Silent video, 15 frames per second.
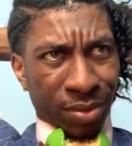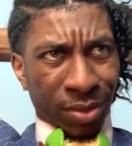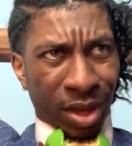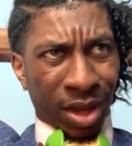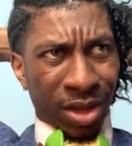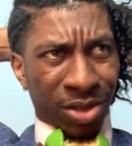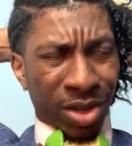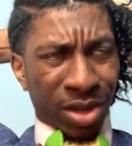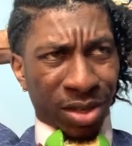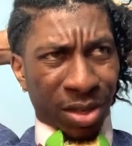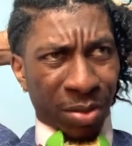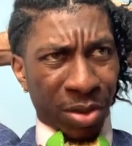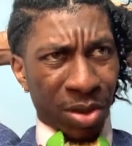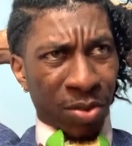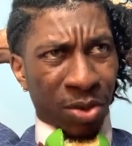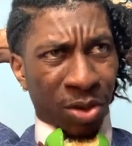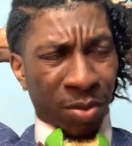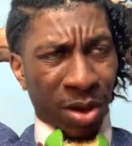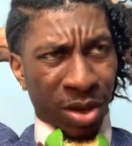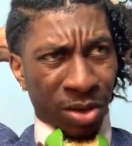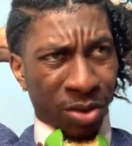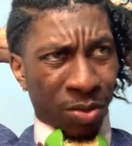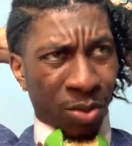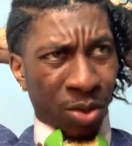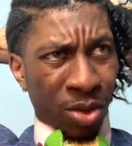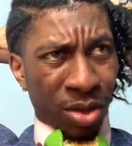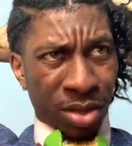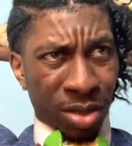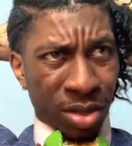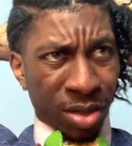I ain't trying to compete with nobody no more.
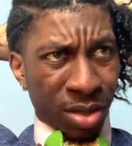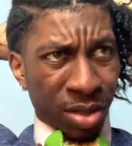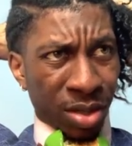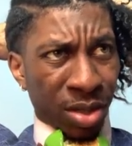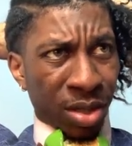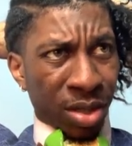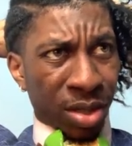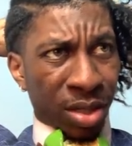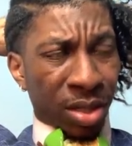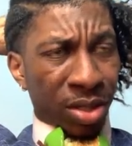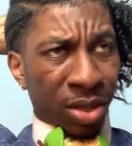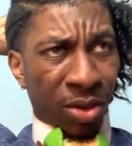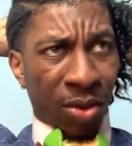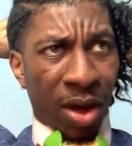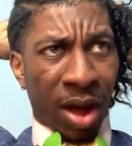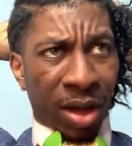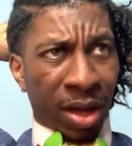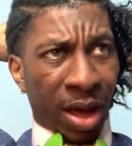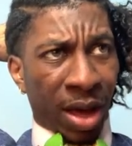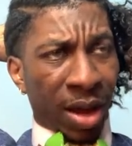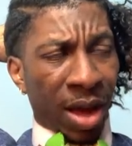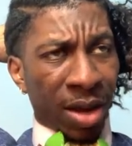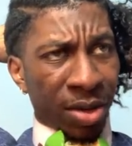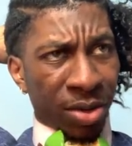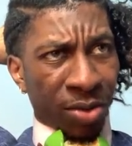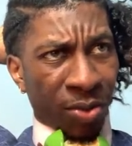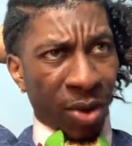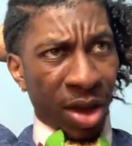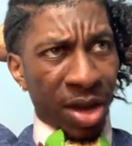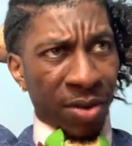So I got out of the
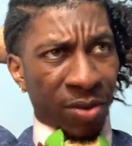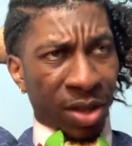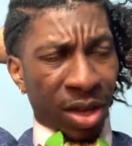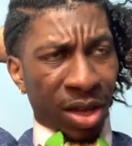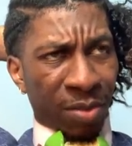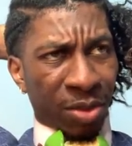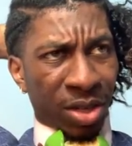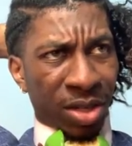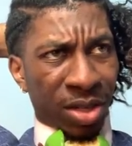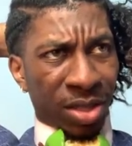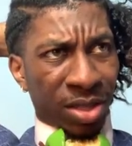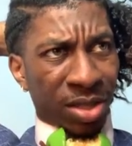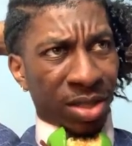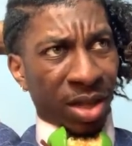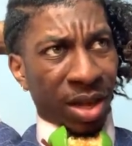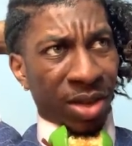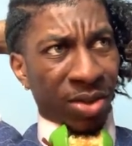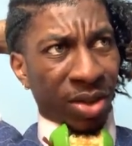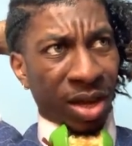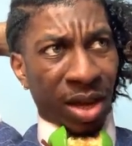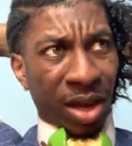wave thing because it's like, okay,